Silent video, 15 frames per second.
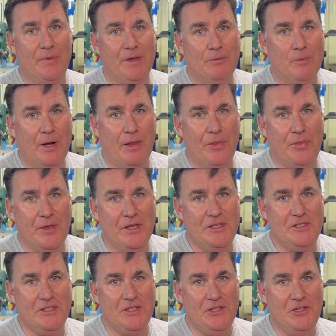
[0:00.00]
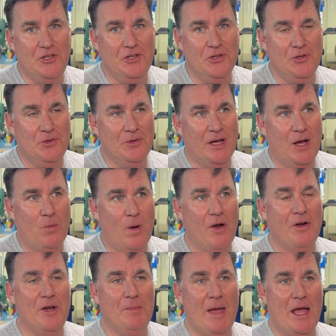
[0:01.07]
One of the things that you are
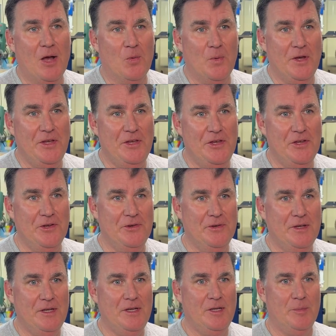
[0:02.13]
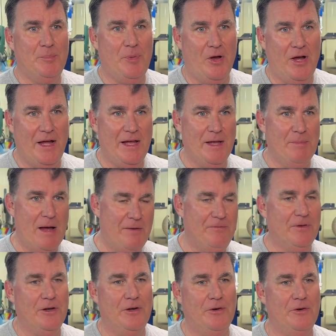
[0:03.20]
worried about when you buy a
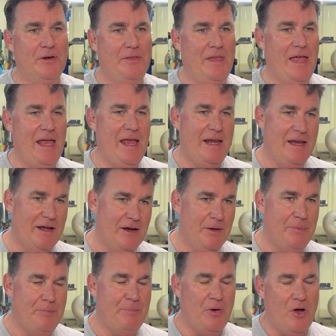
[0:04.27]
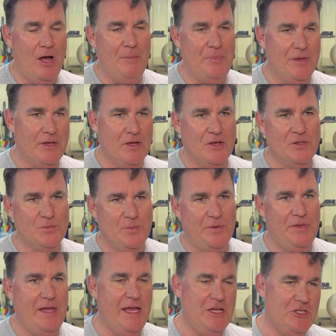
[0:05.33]
muffler and the header pipe that goes with
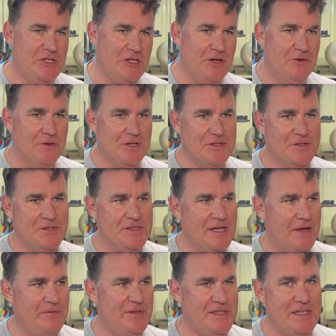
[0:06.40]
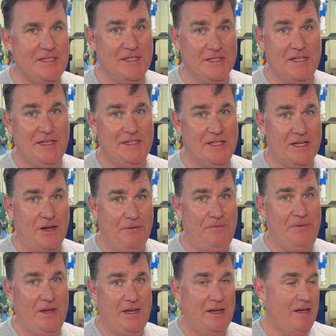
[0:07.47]
the engine and all that sort of stuff is it going to
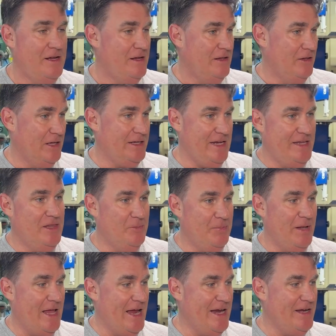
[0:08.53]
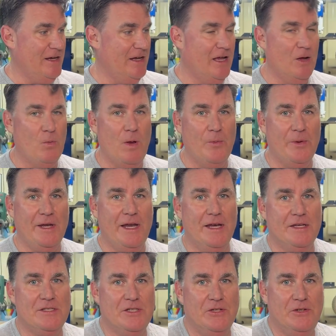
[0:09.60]
fit like in the plane where we need
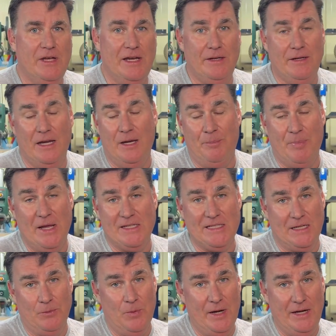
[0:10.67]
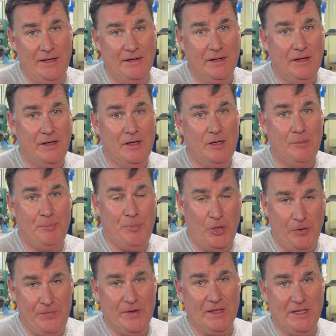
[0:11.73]
it to? And it basically went in
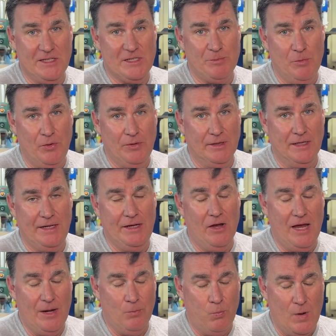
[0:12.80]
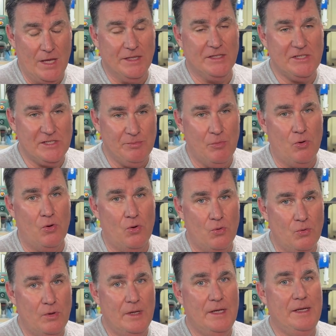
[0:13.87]
perfectly smoothly. I had one
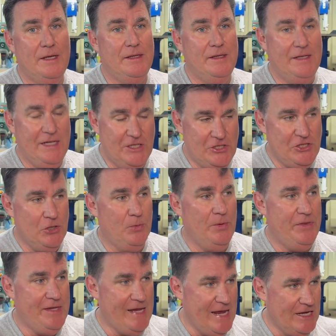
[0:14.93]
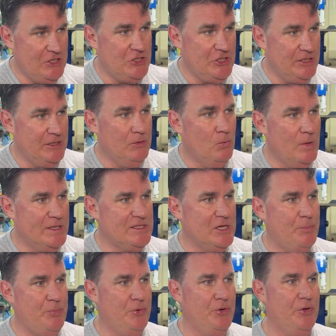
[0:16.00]
small issue with the engine once I
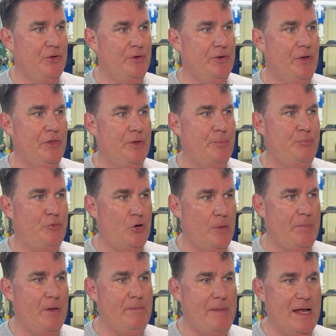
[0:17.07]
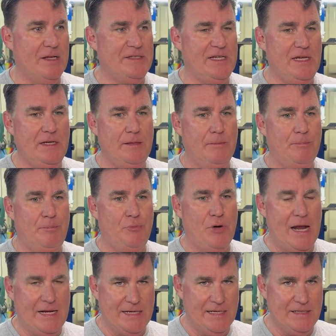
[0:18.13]
put on the proper mounting
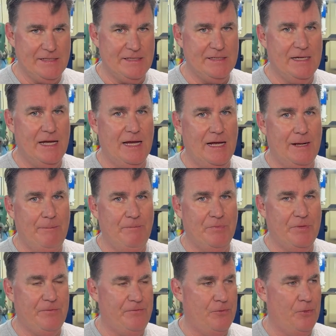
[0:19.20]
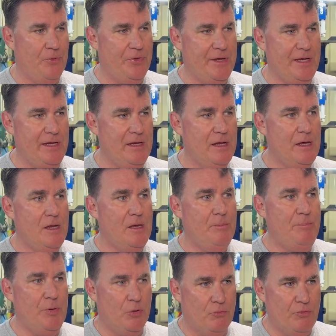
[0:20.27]
bracket for the
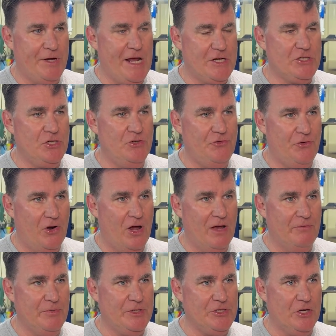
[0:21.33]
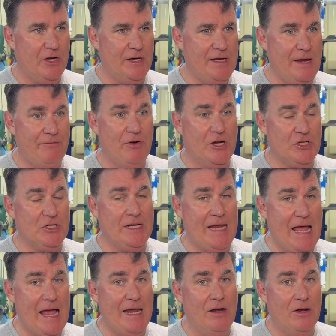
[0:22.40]
belt reduction drive, which I never actually
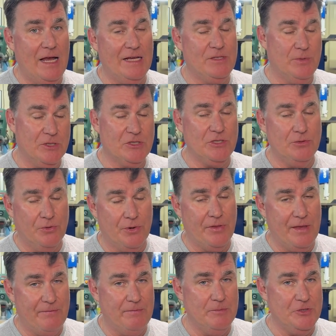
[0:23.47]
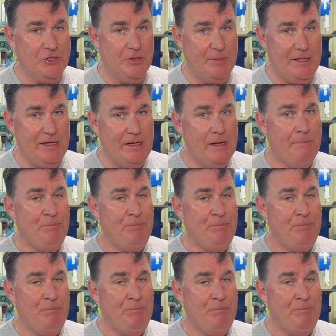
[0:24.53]
had. I had to actually order that from Germany.